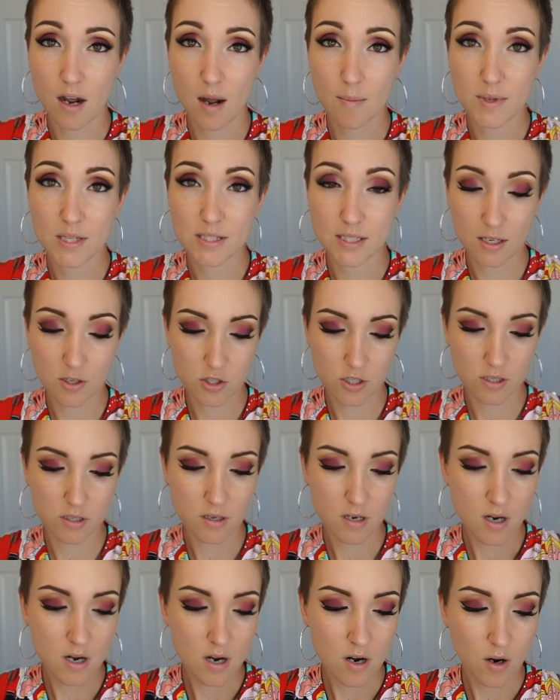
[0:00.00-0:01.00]
comment
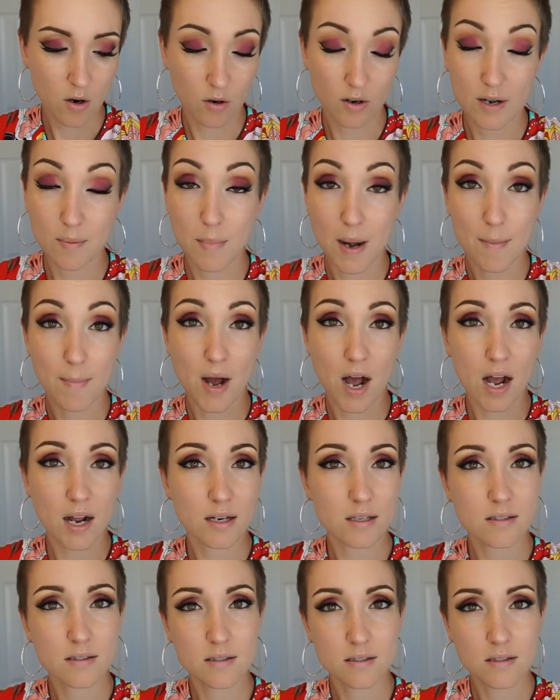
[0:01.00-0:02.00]
section or in my
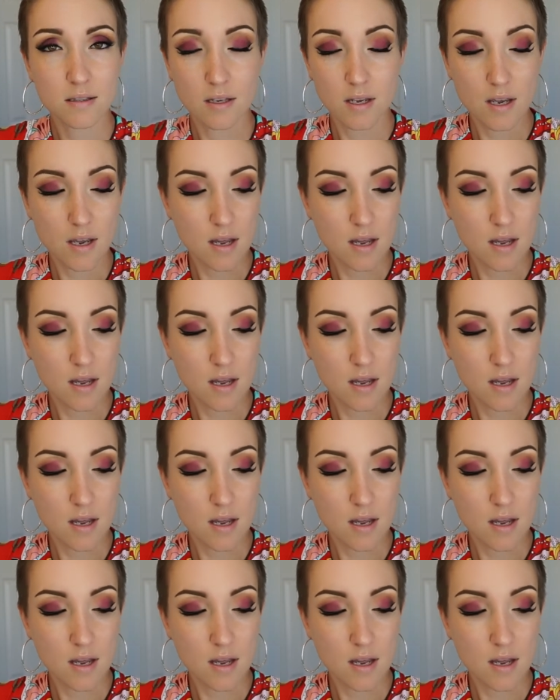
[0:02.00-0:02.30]
box